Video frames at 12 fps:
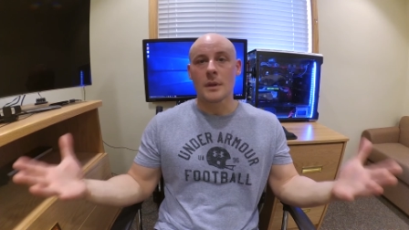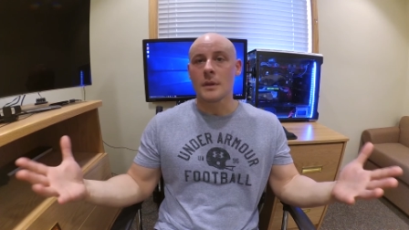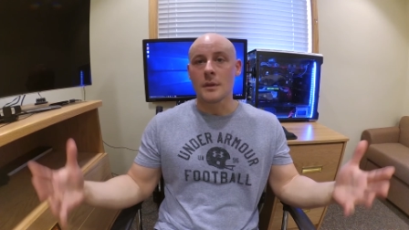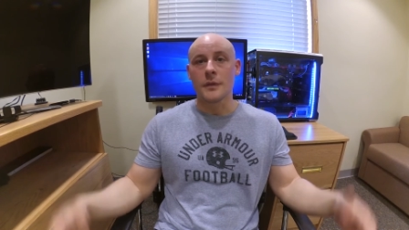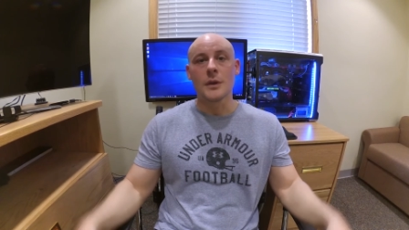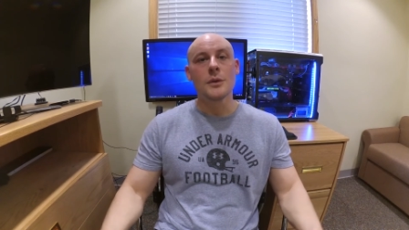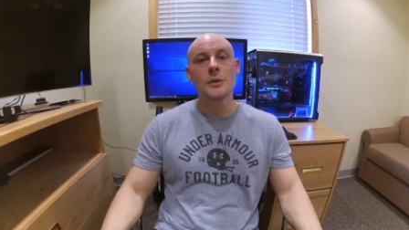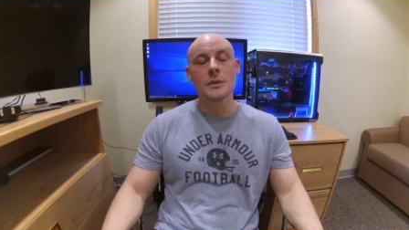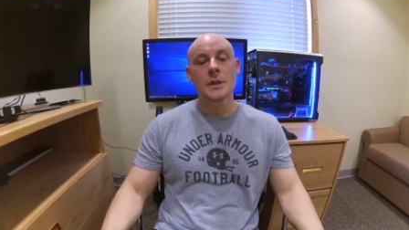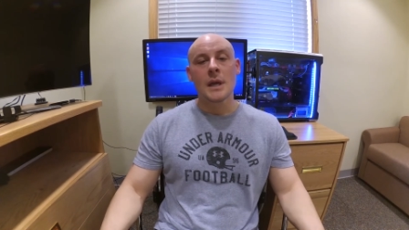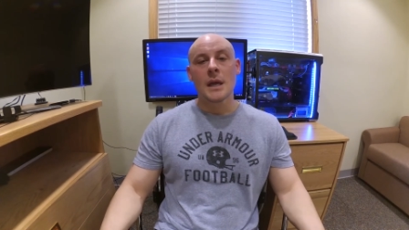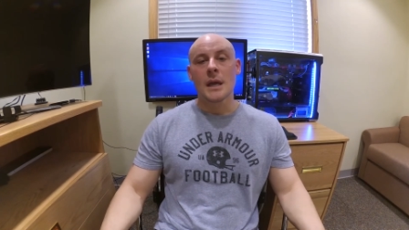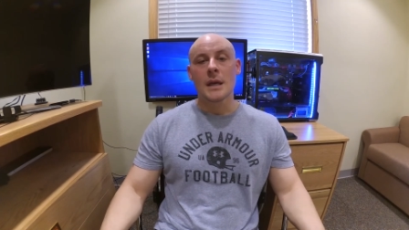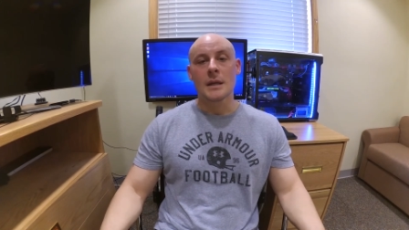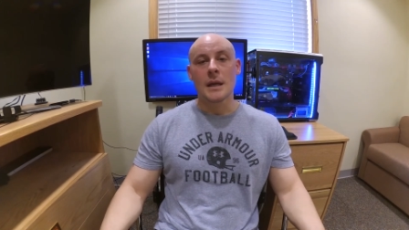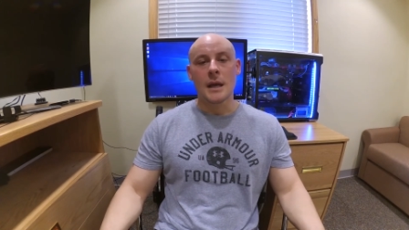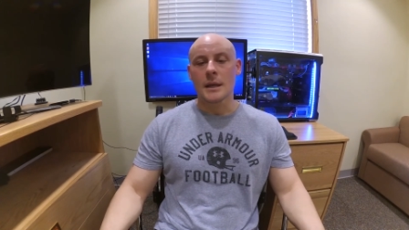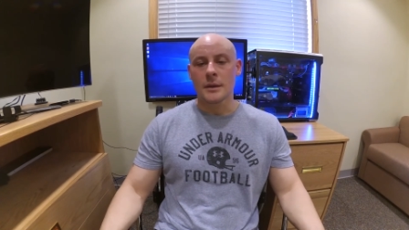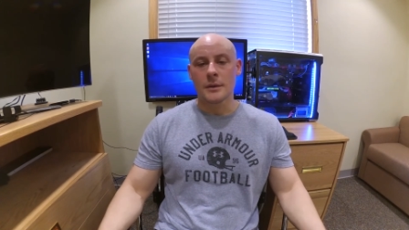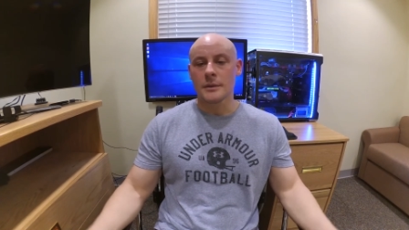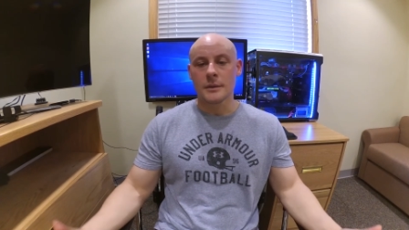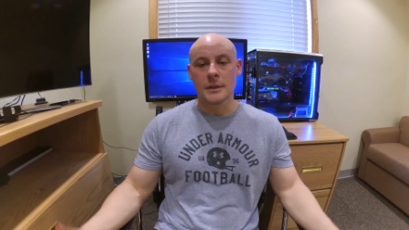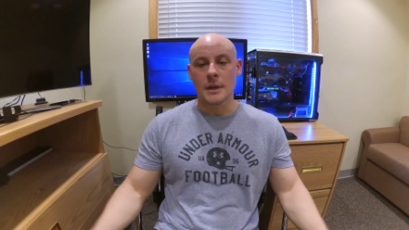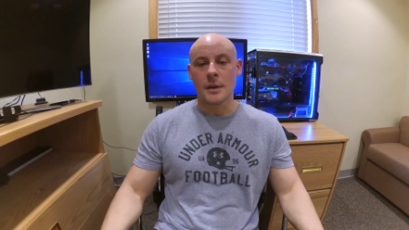the views, and I
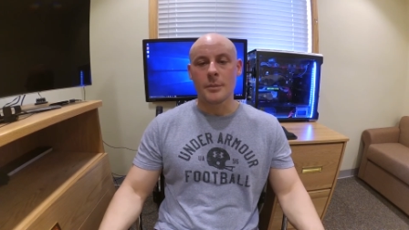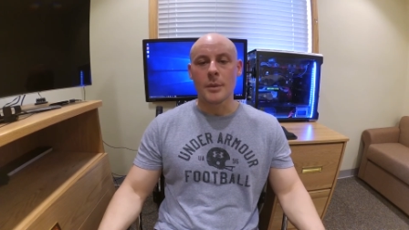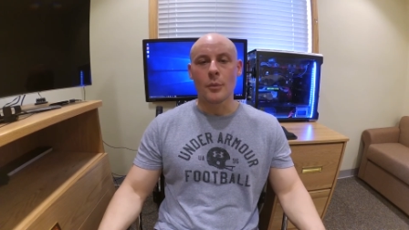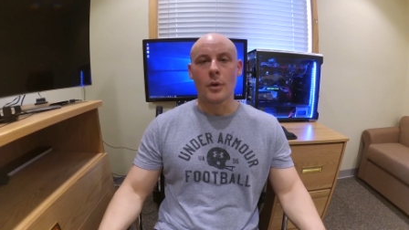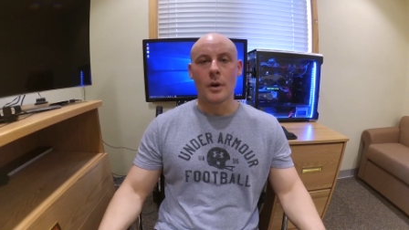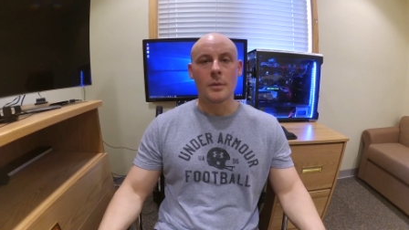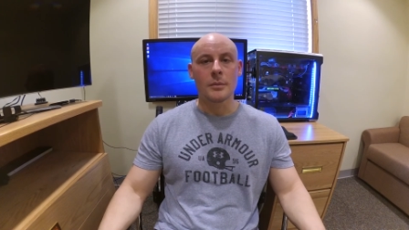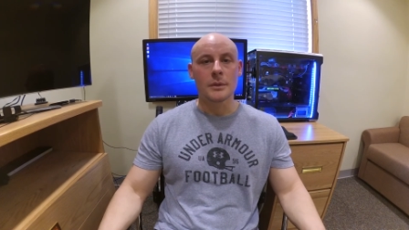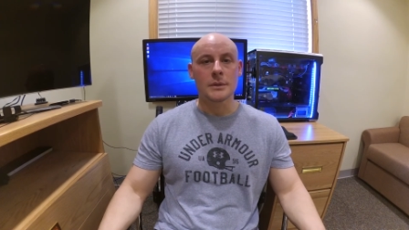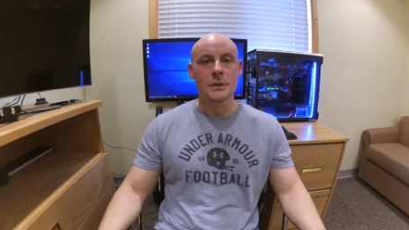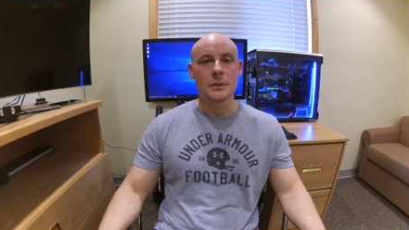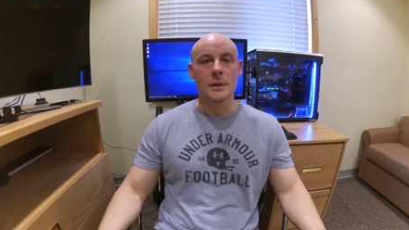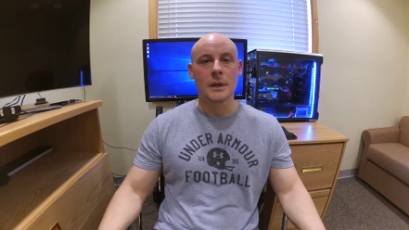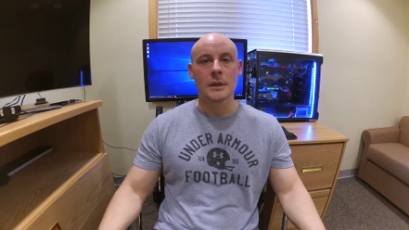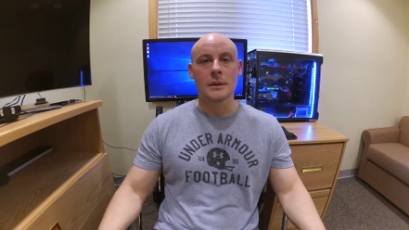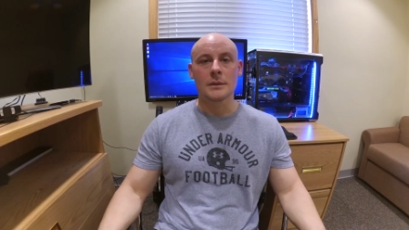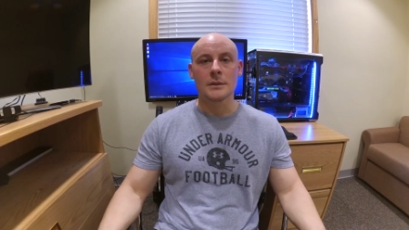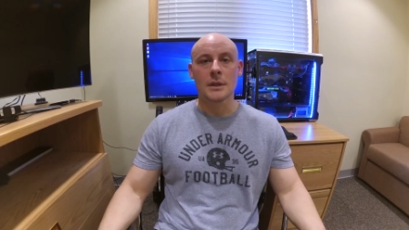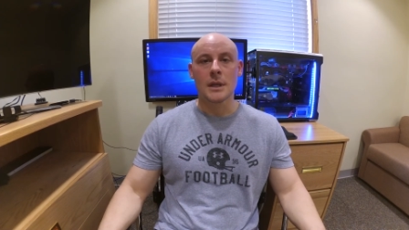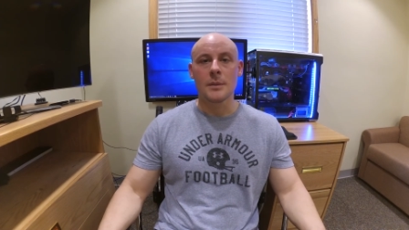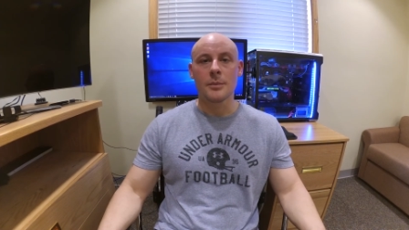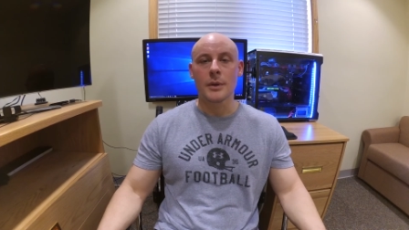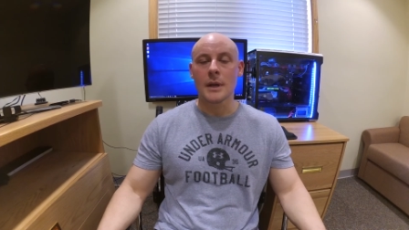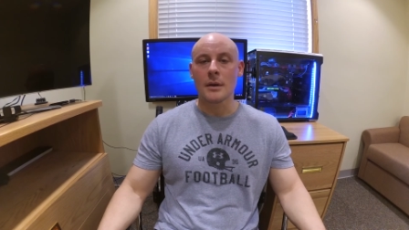couldn't uh, be more humbled to uh, to keep
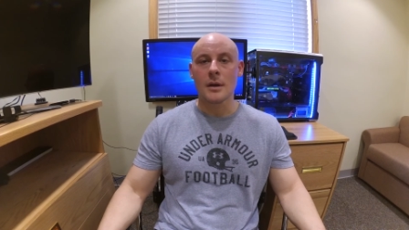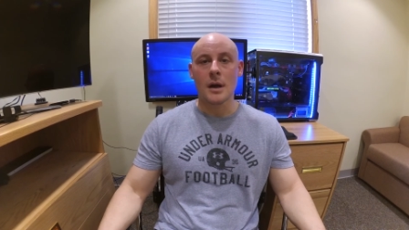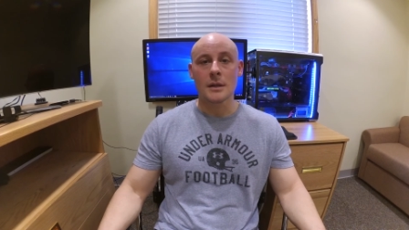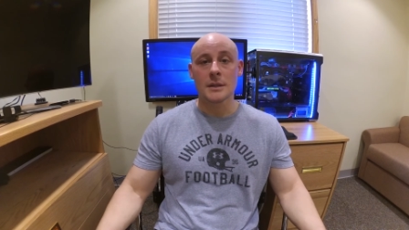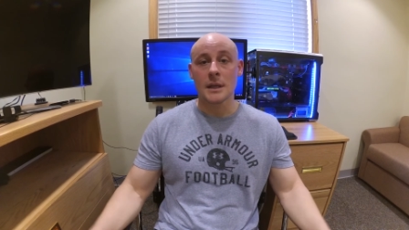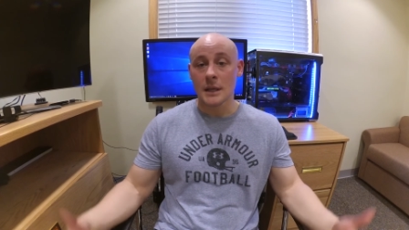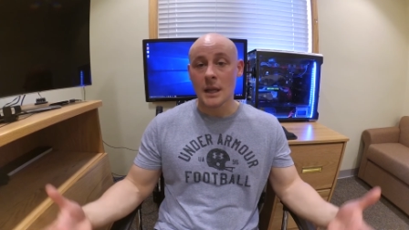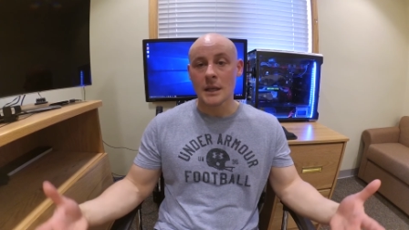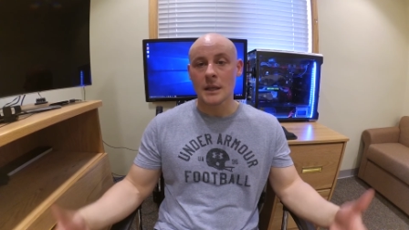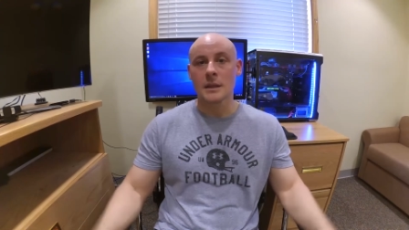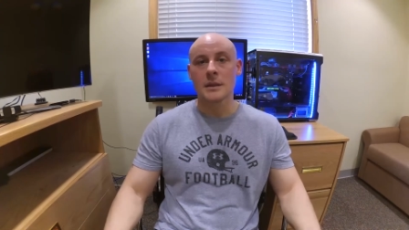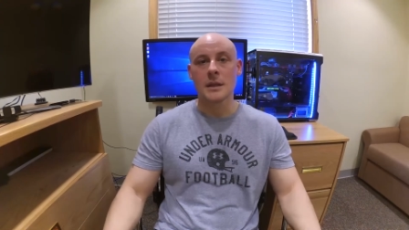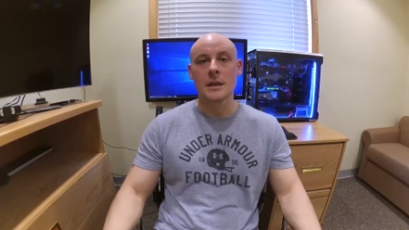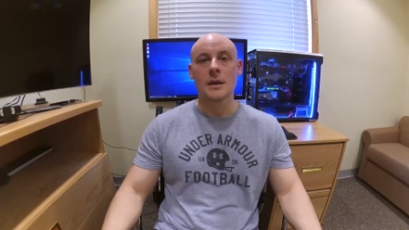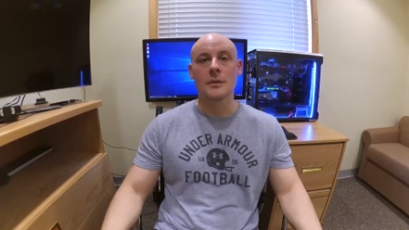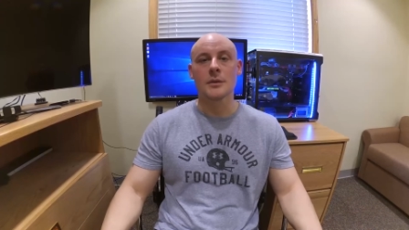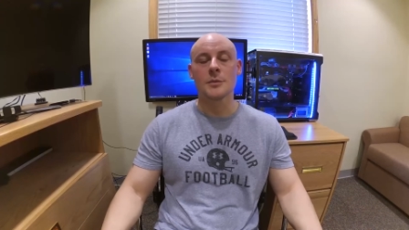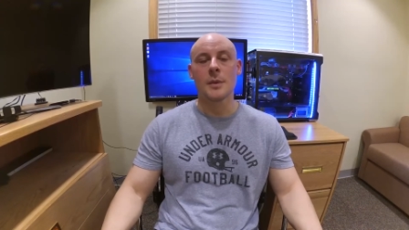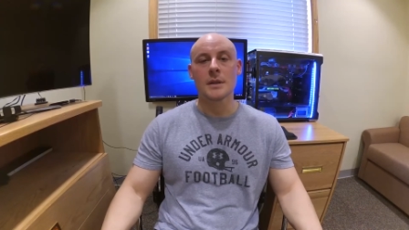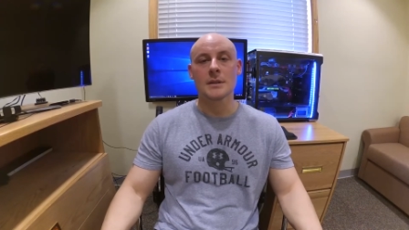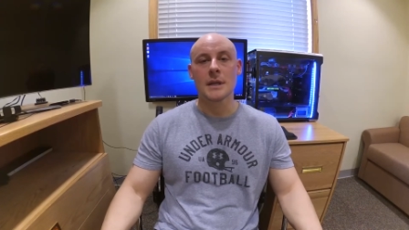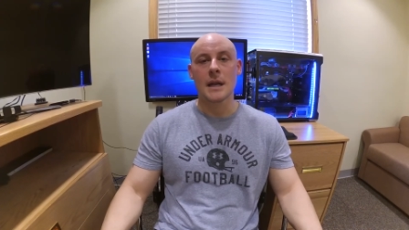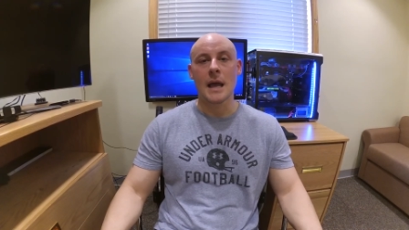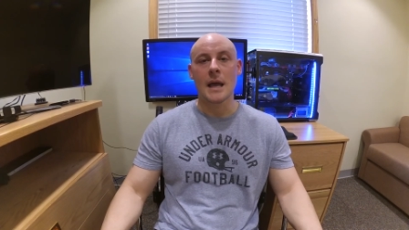putting out content and get the uh, response
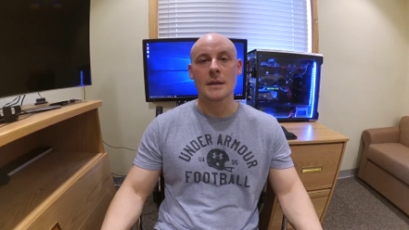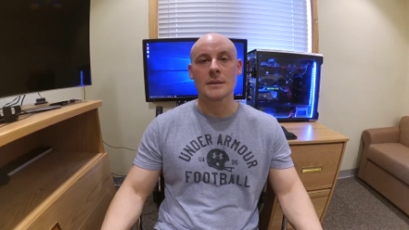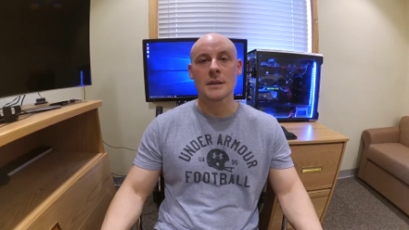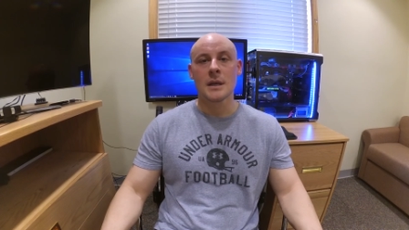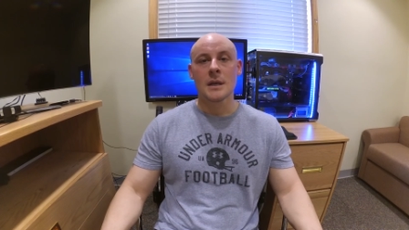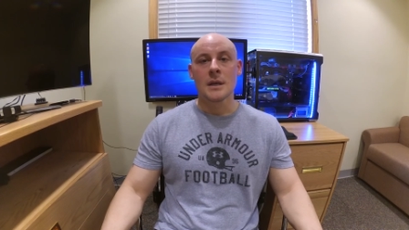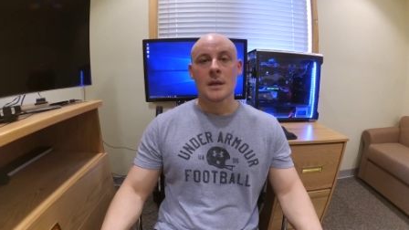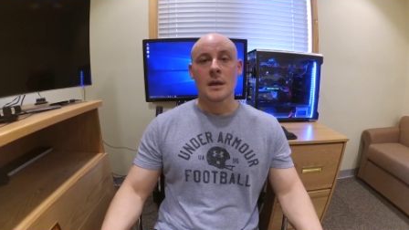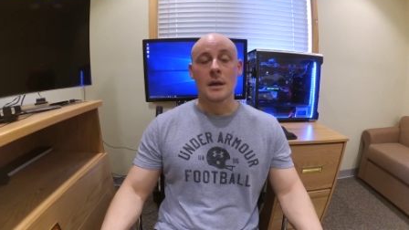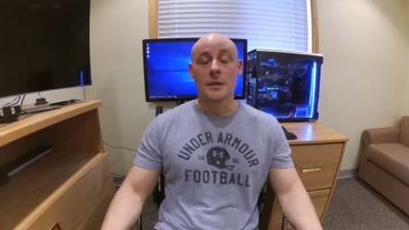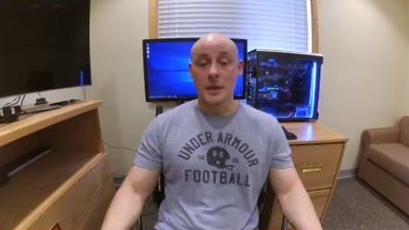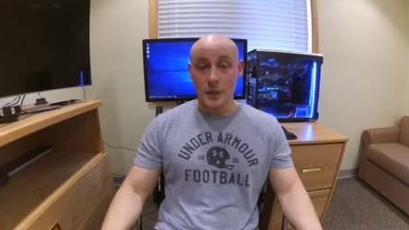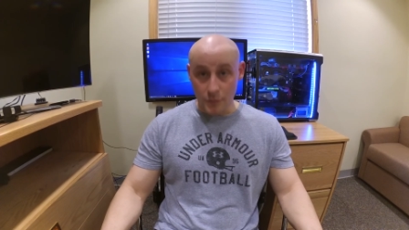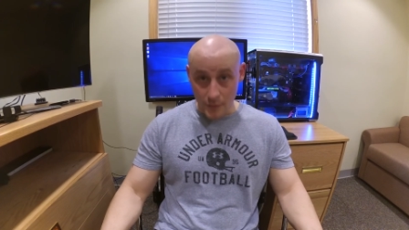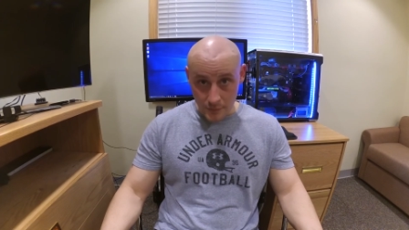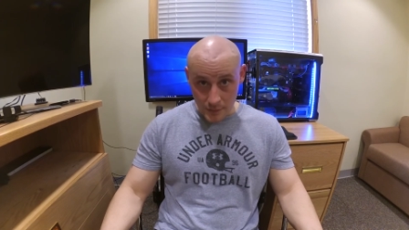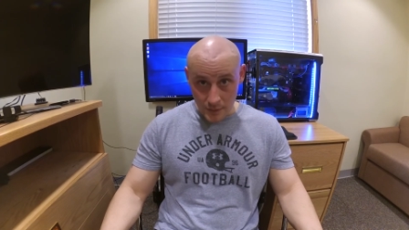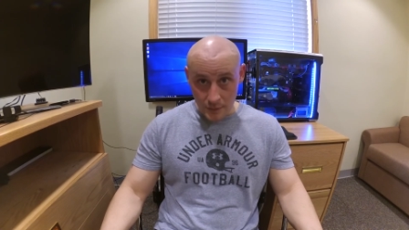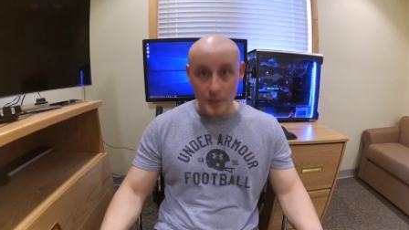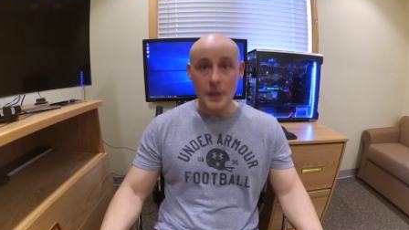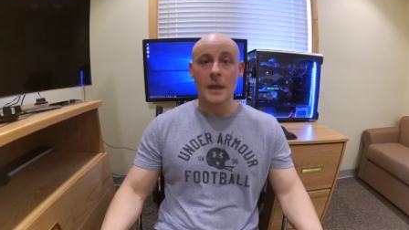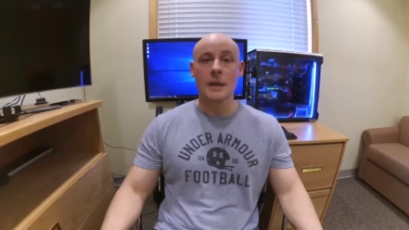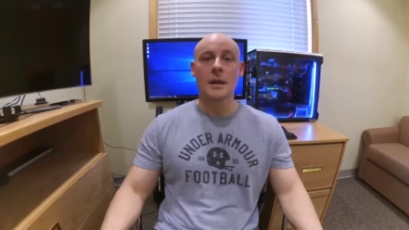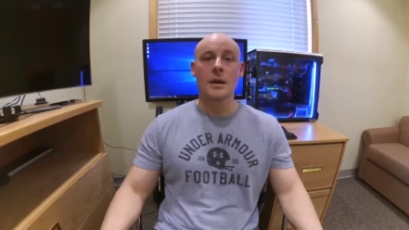that it has. Uh, thank you for everything,
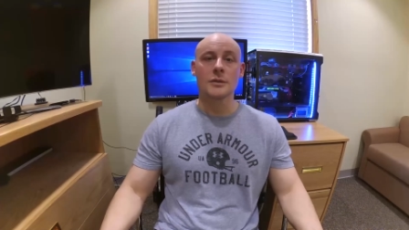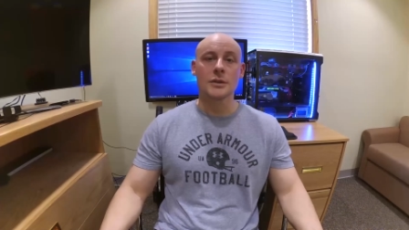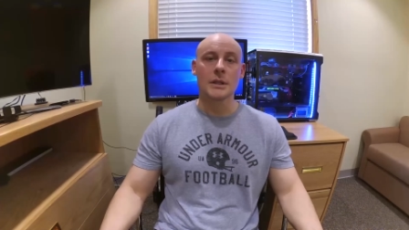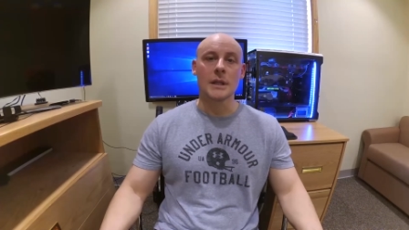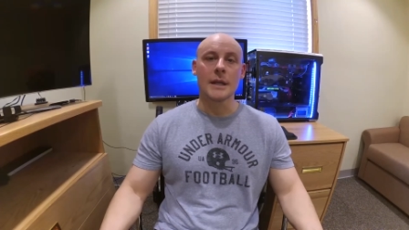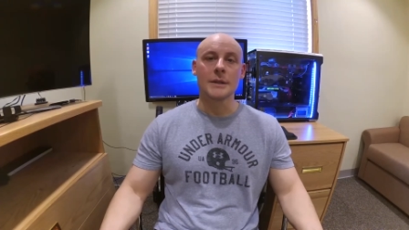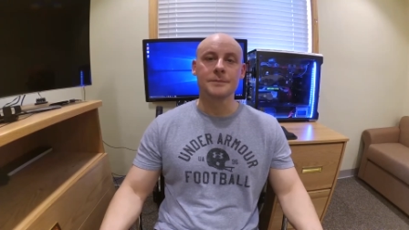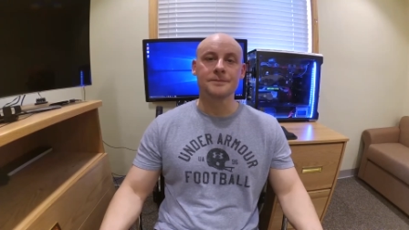and I'll see you later.